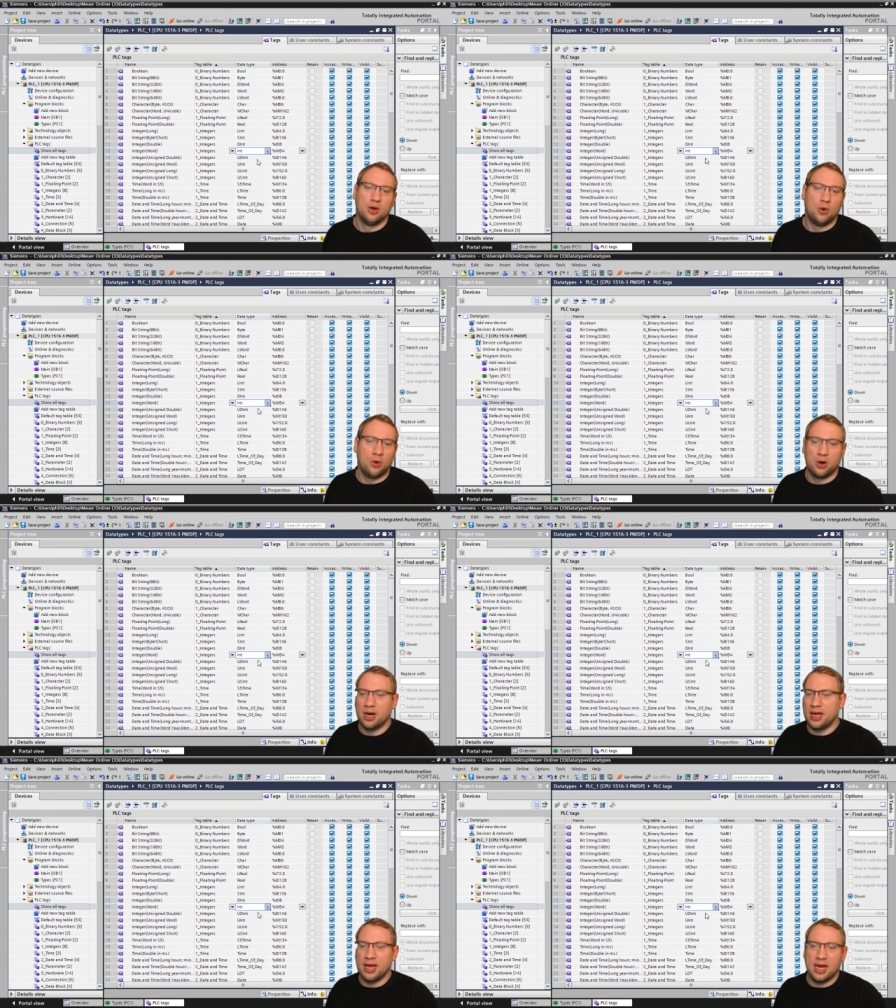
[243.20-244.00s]
Or
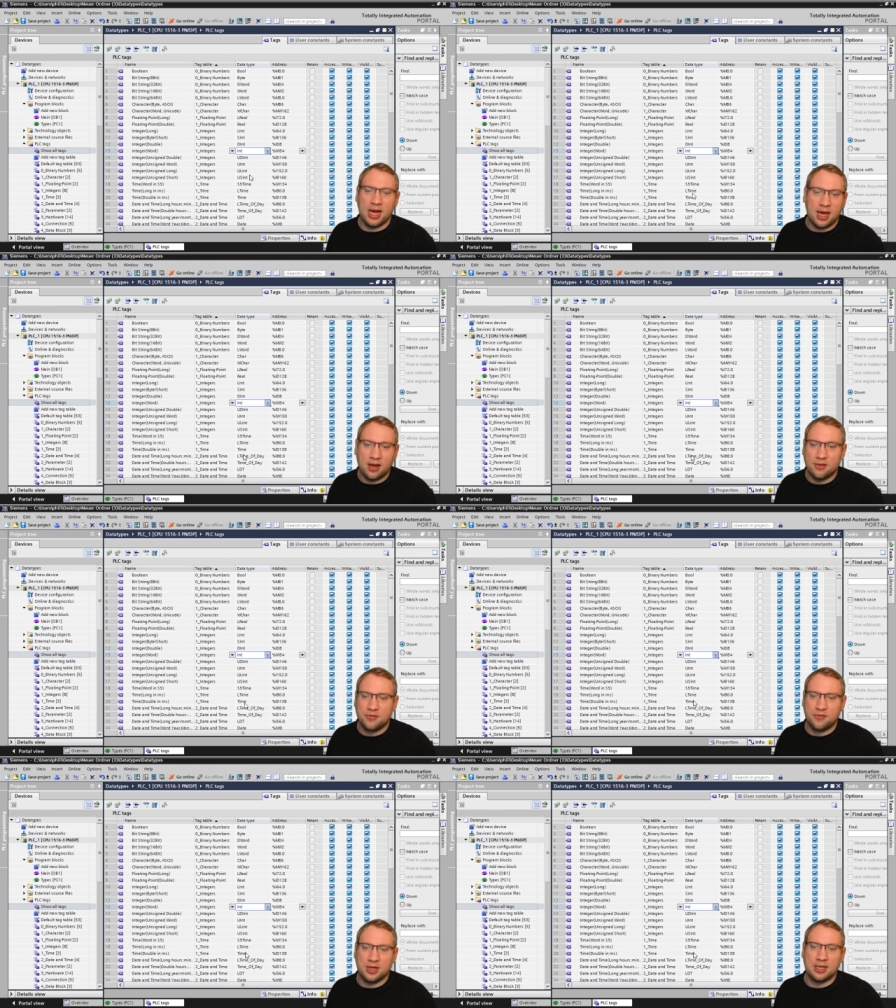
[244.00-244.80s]
I
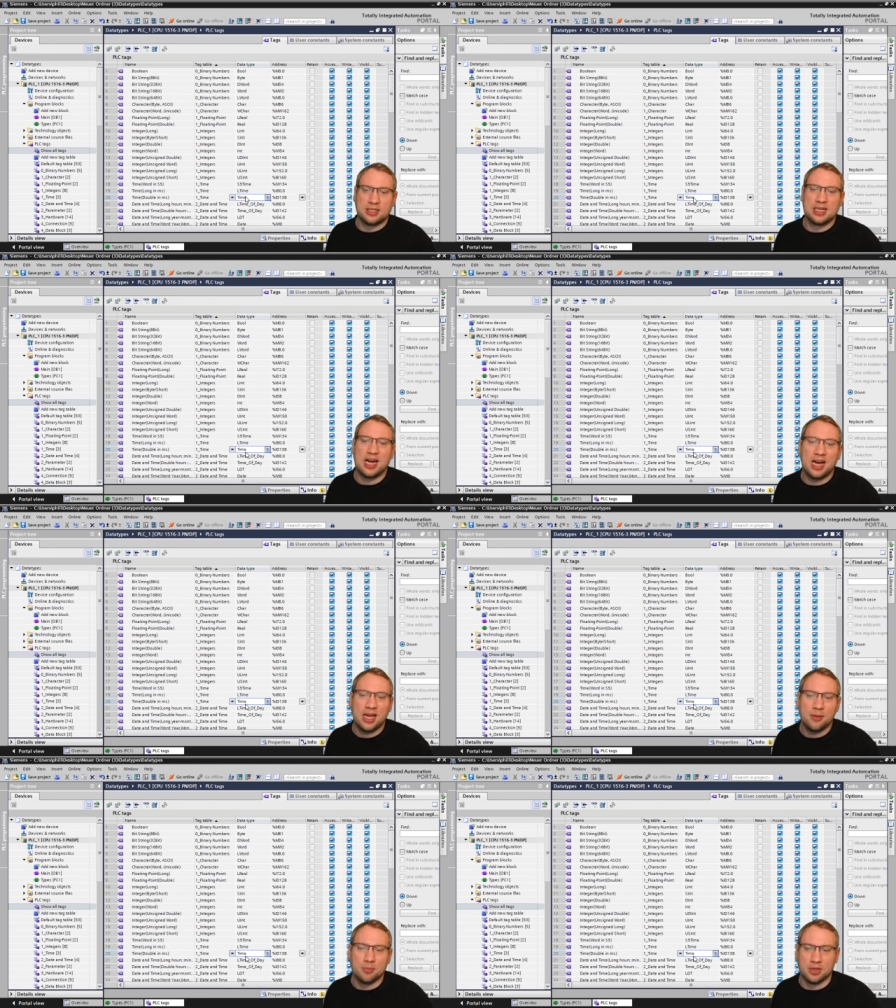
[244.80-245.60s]
have
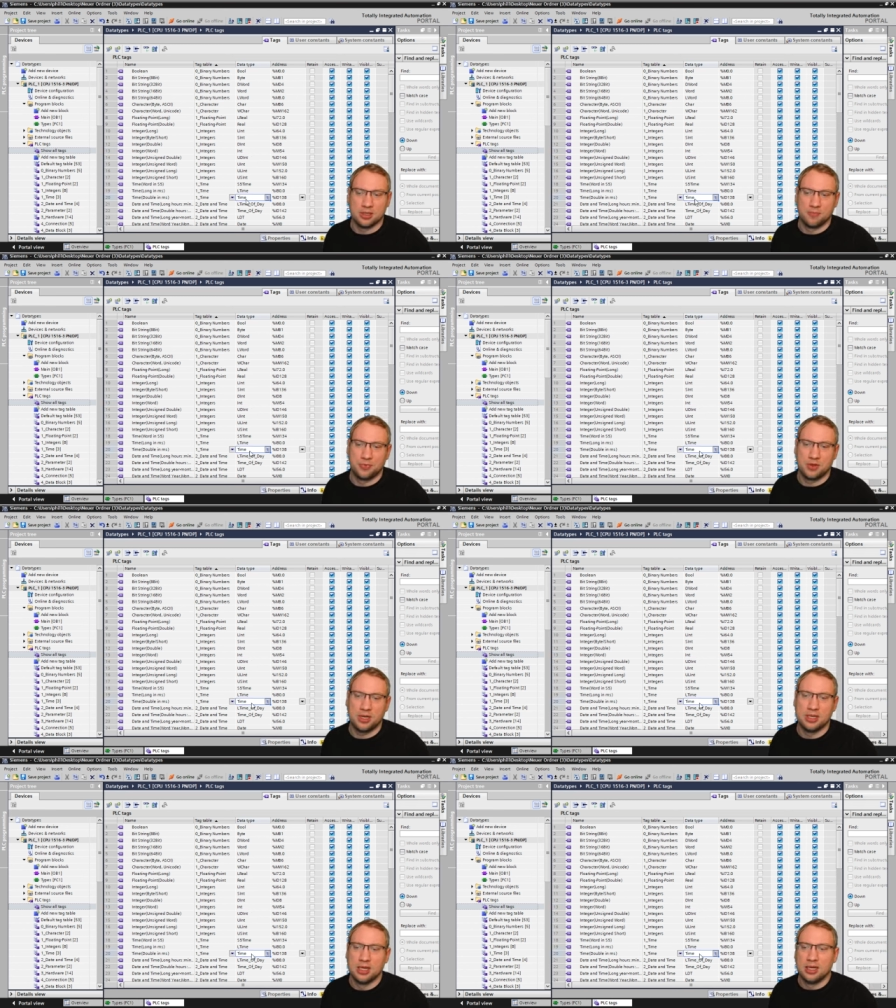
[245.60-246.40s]
time,
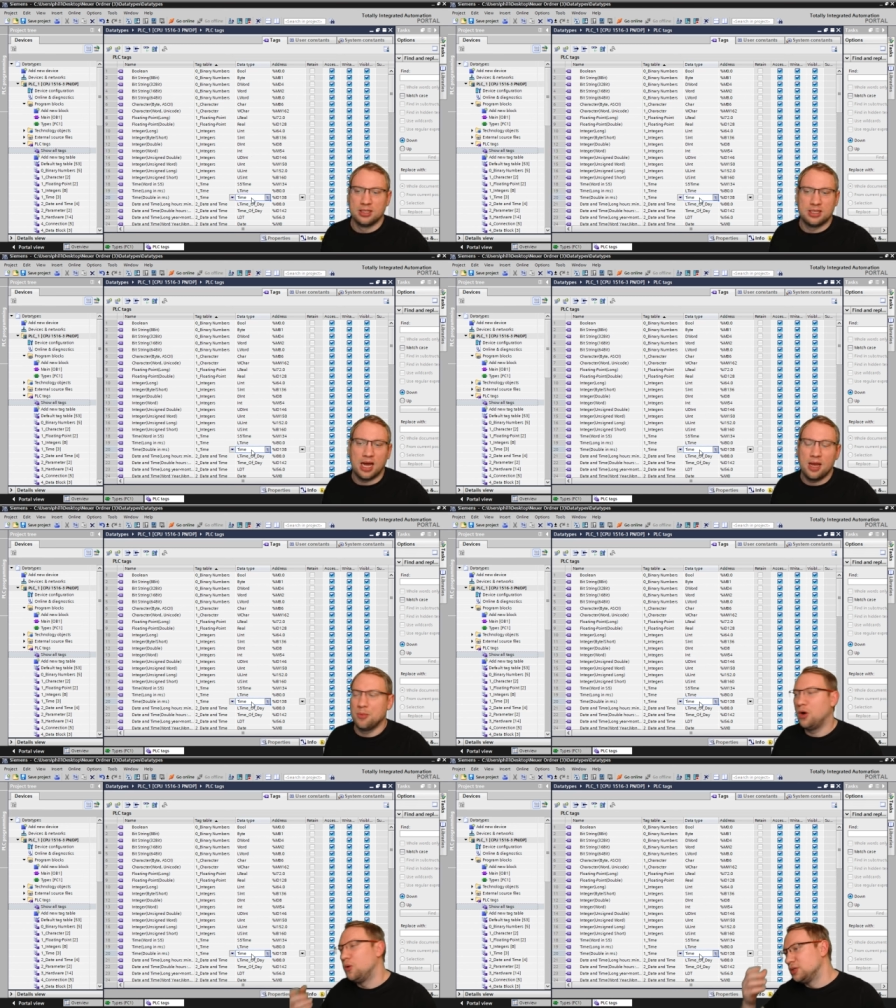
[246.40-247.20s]
right? Time,
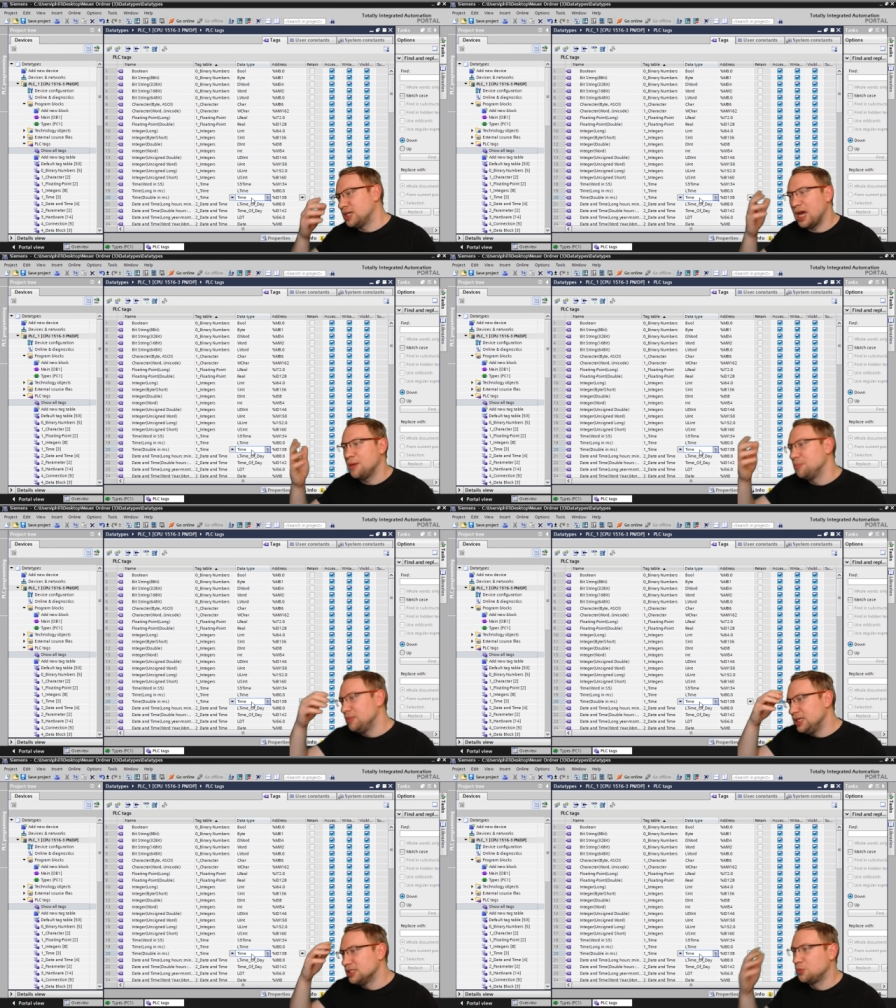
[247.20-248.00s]
oh, time
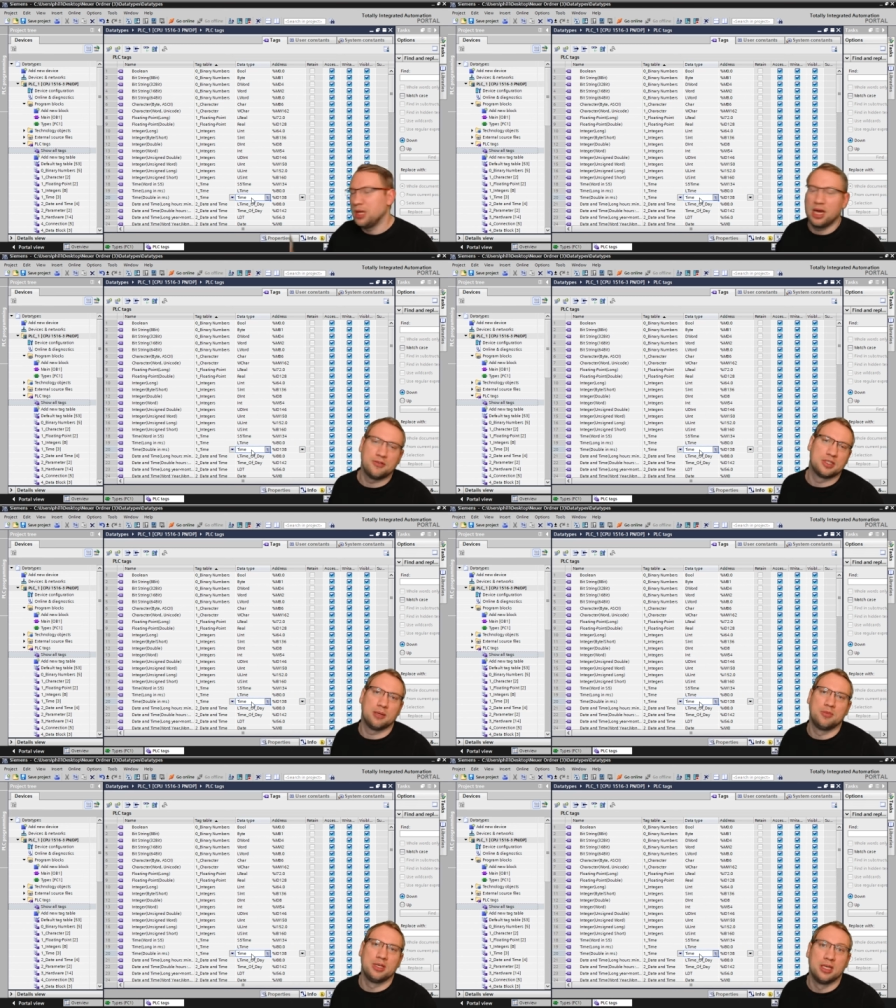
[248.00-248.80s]
means we have
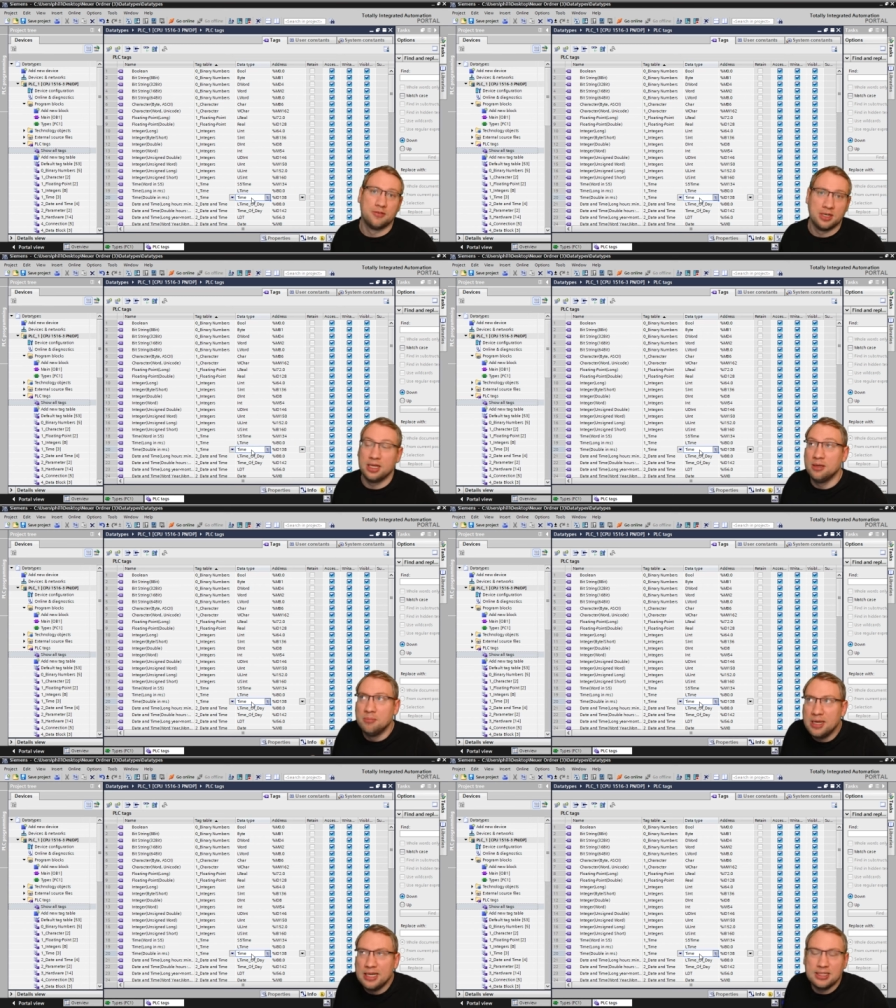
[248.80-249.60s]
something given in
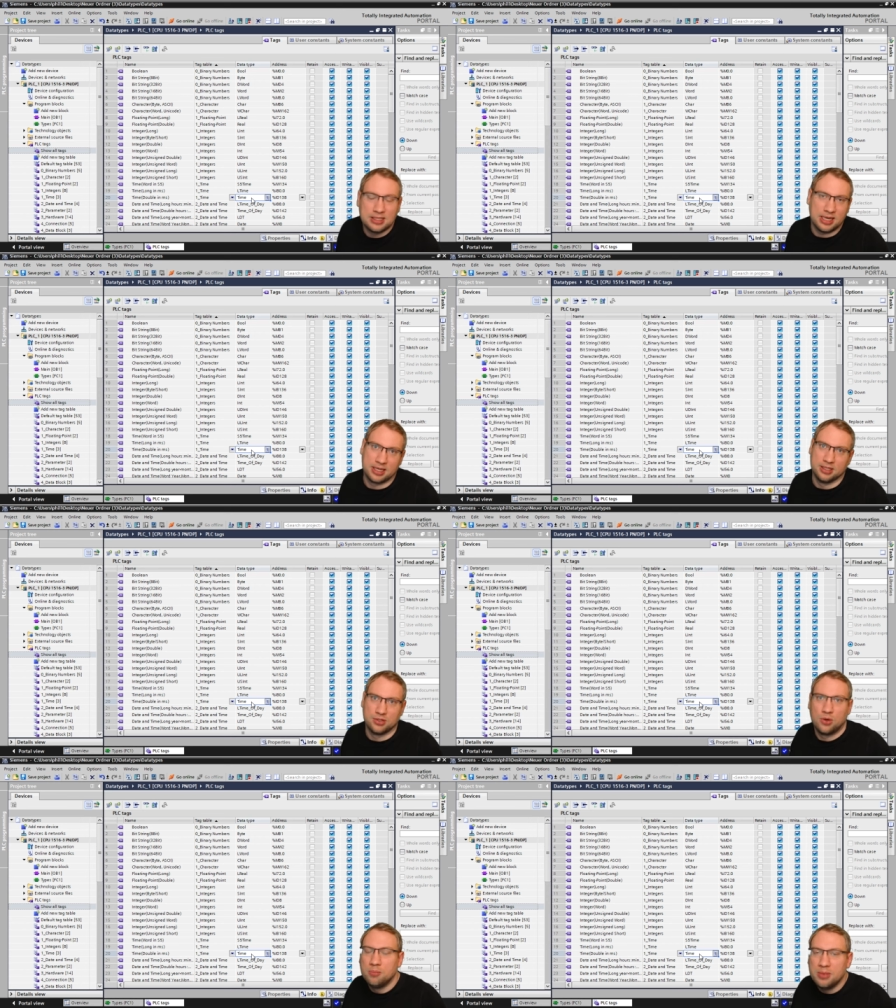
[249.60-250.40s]
milliseconds
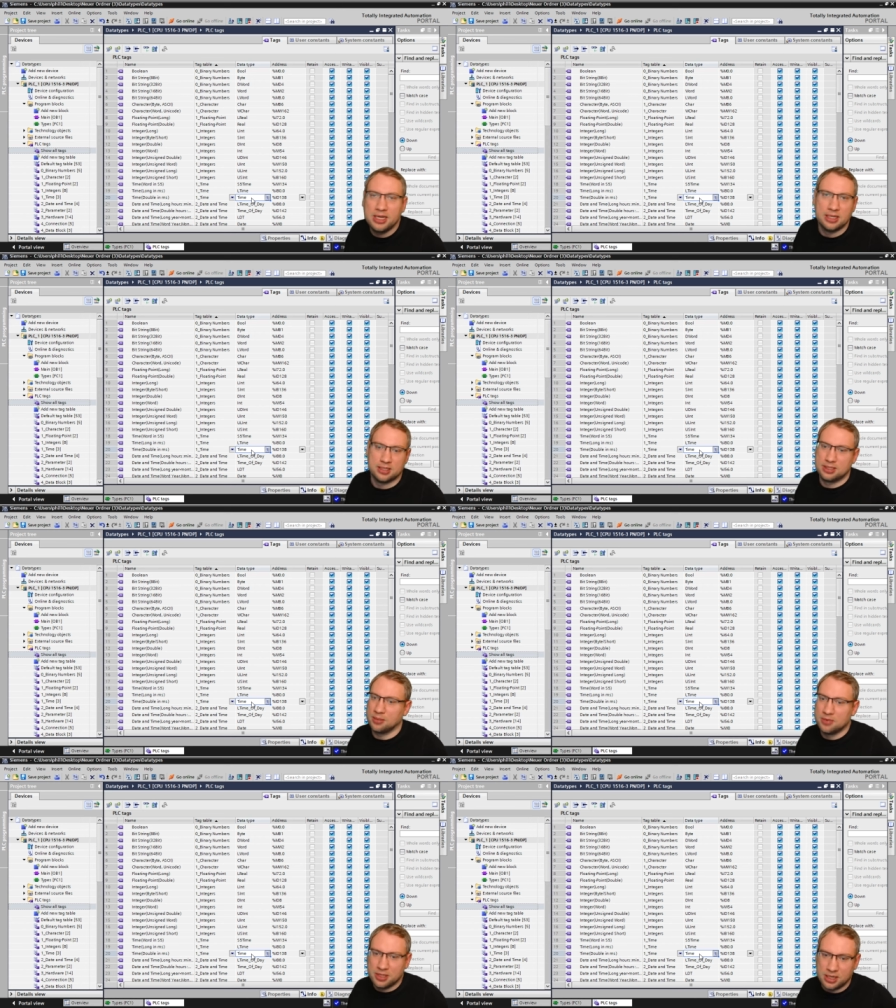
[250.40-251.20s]
or minutes,
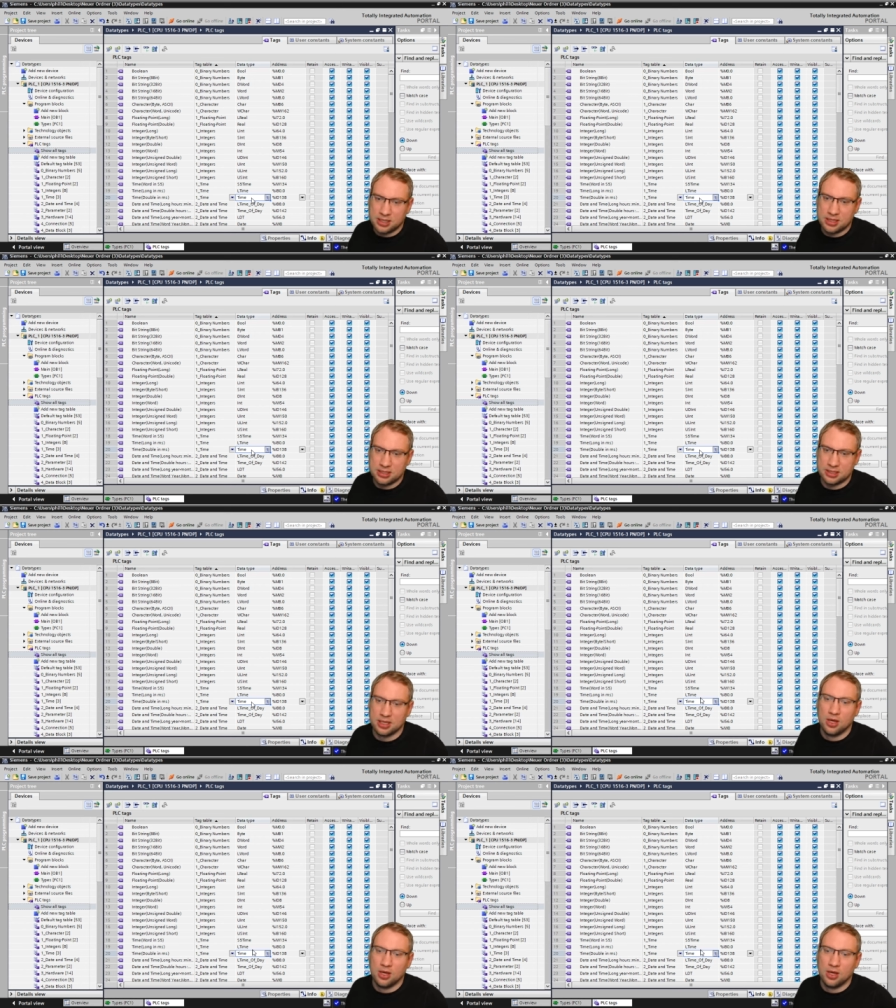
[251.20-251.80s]
something like this.